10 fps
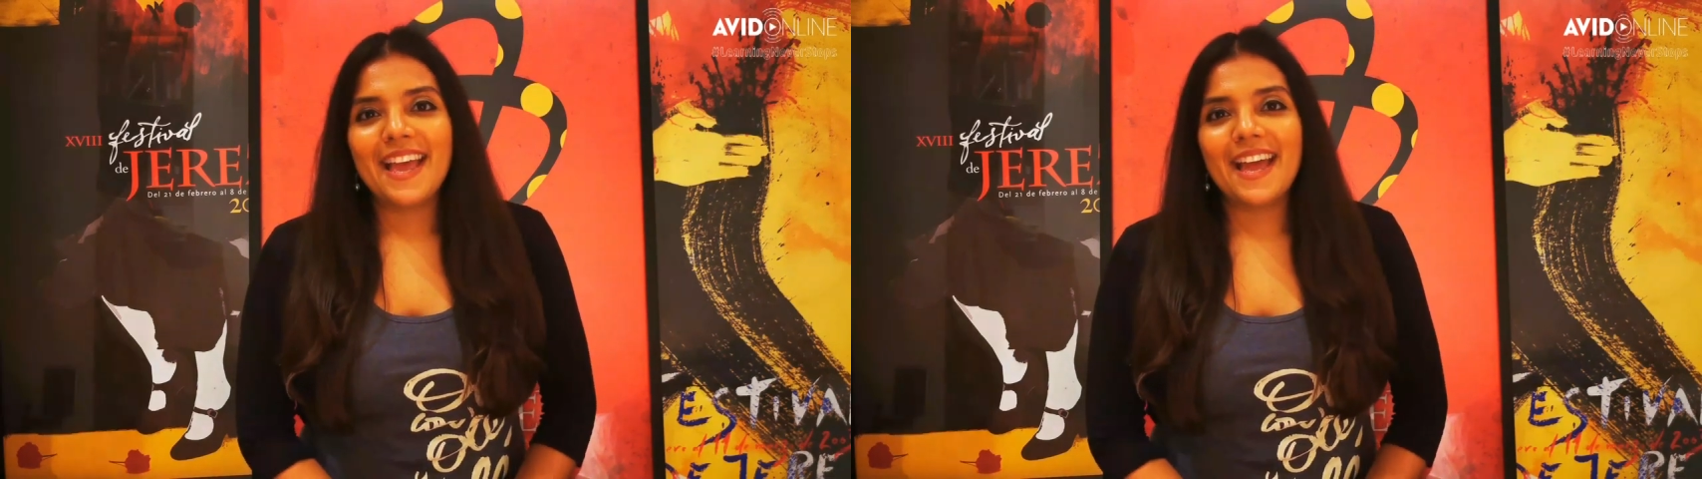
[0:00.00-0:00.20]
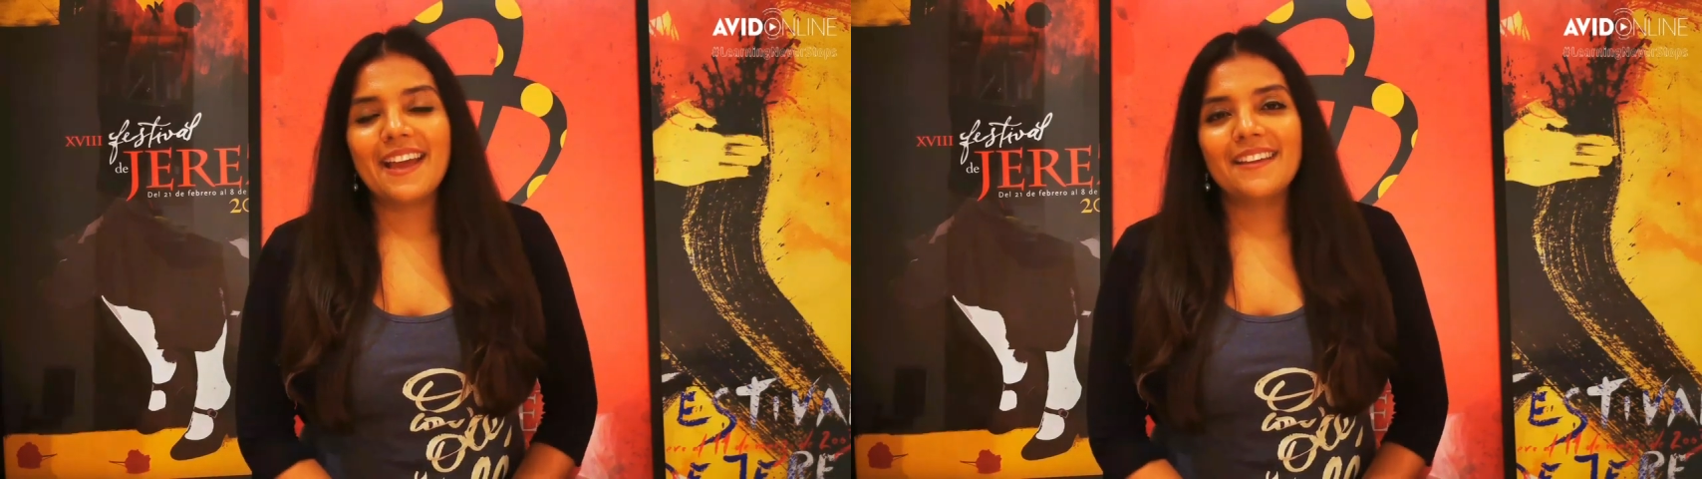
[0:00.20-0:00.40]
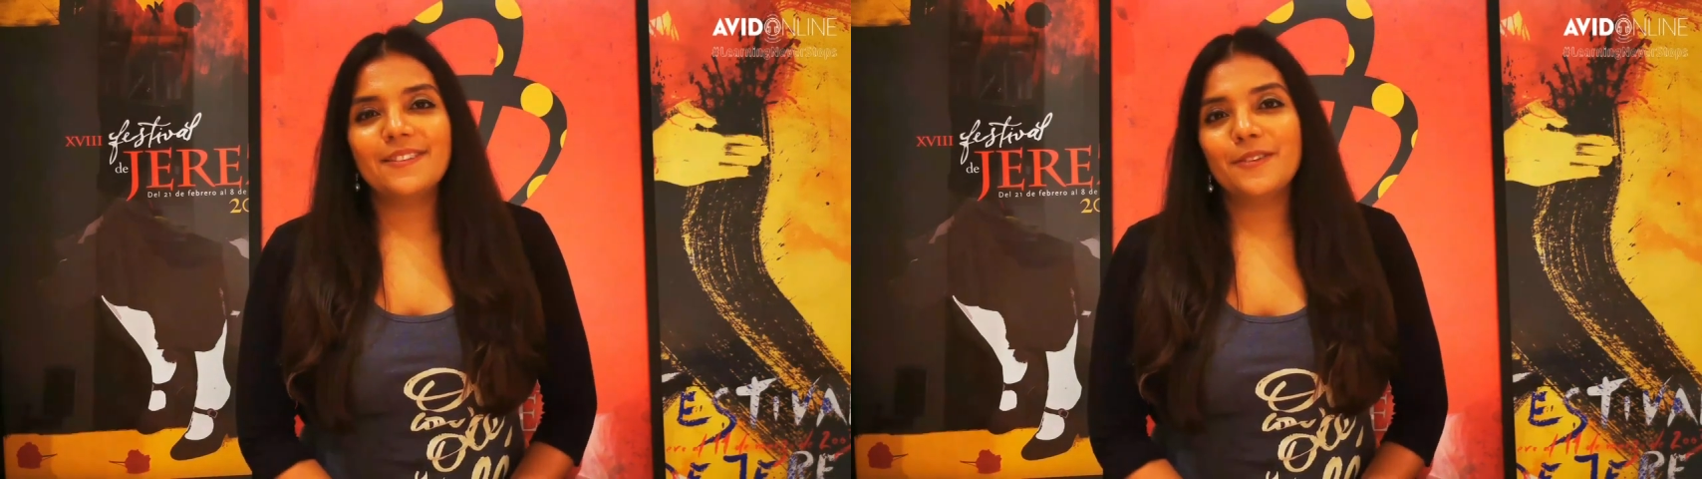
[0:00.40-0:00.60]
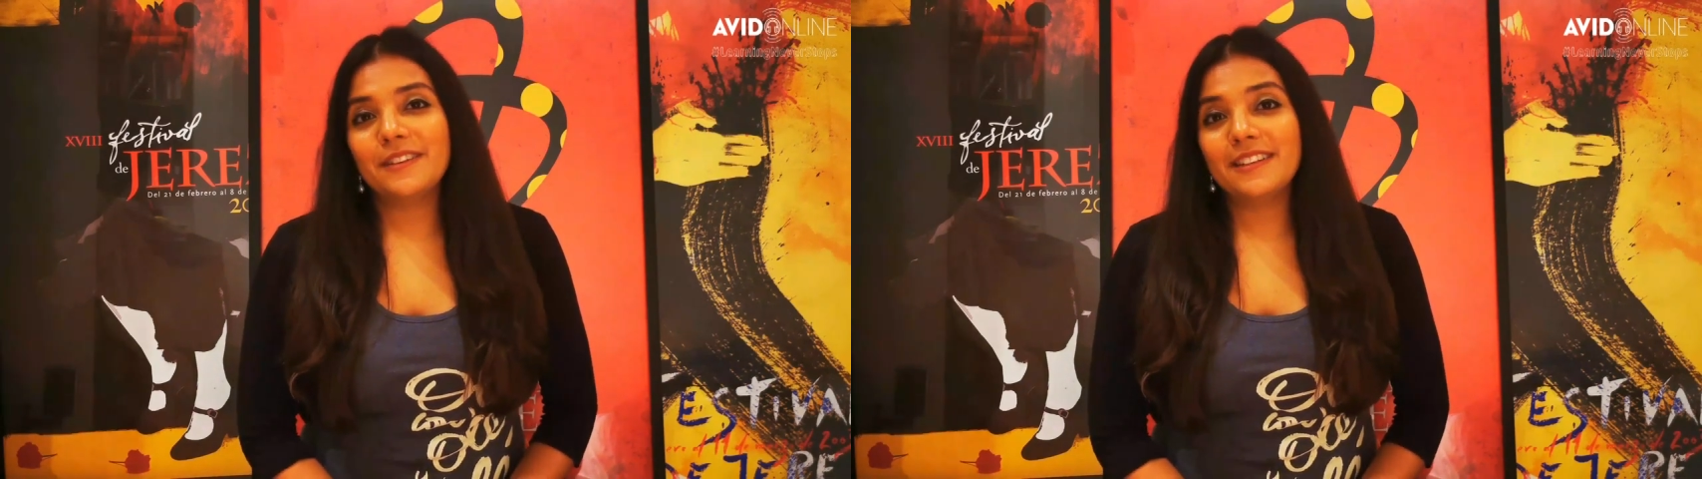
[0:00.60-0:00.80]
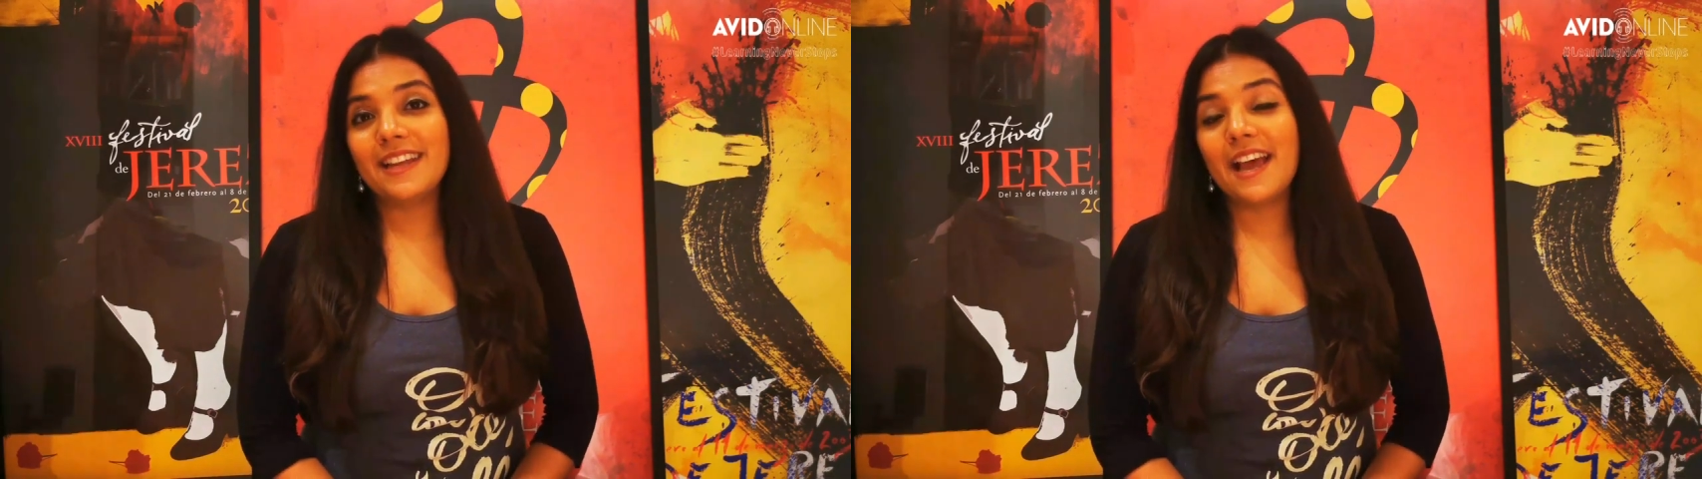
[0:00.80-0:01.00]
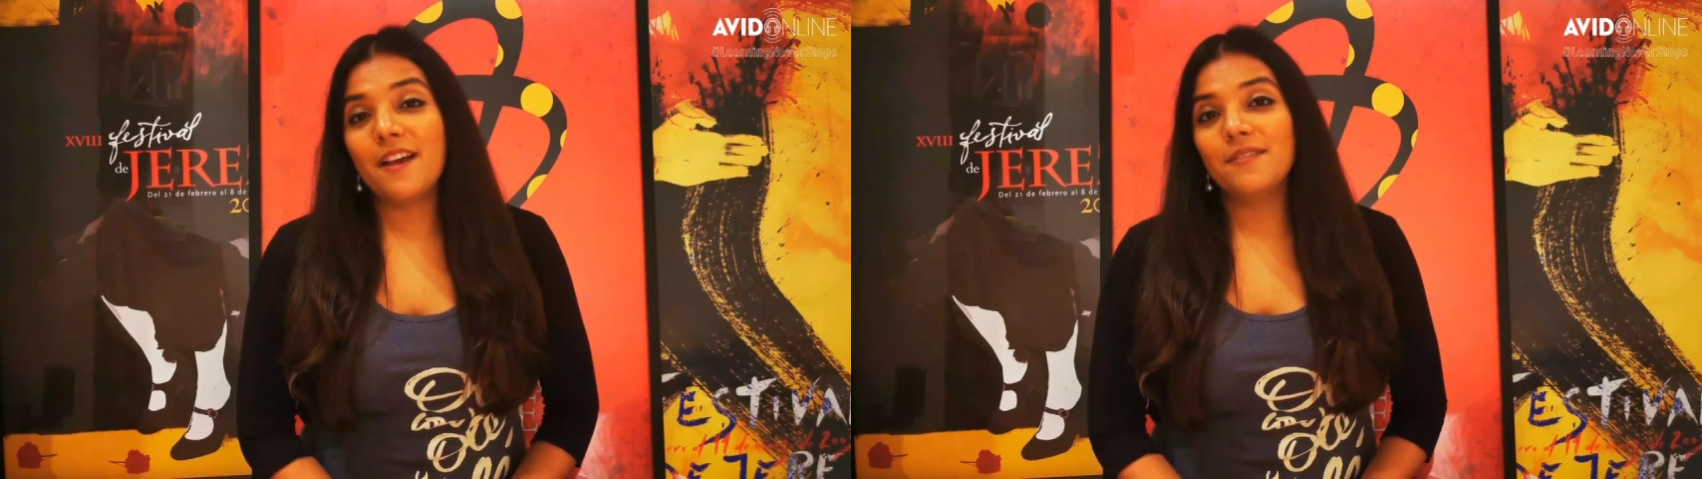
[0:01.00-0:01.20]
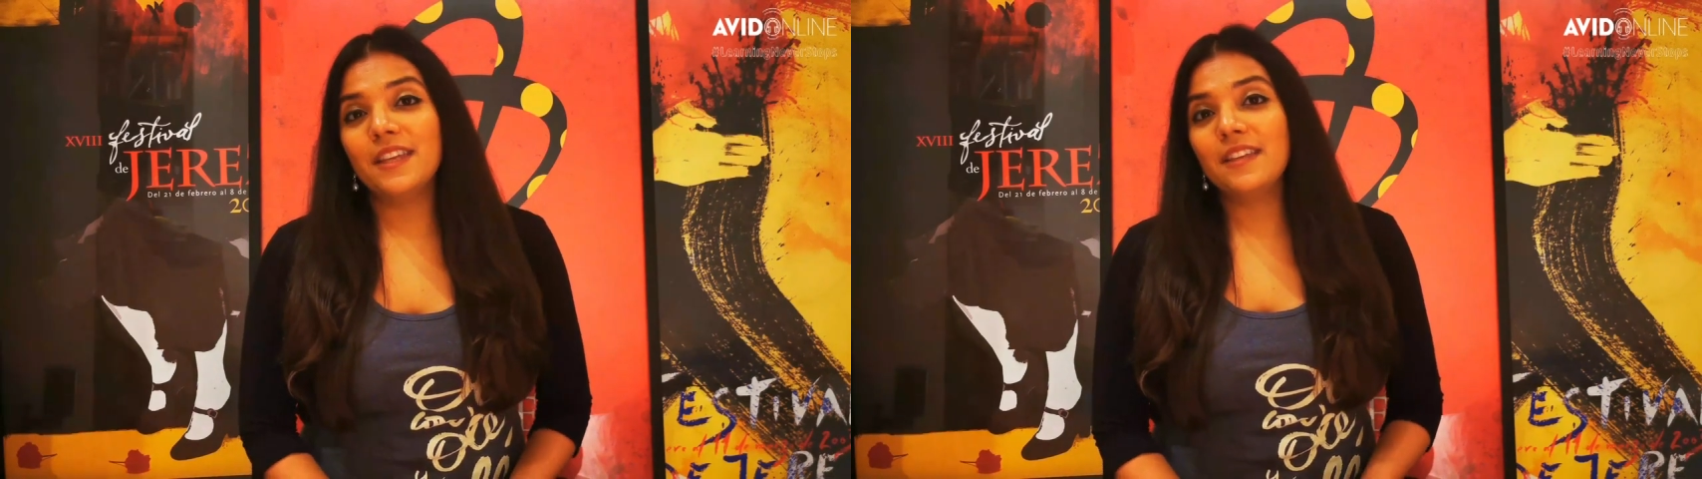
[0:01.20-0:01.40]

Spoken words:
And you could have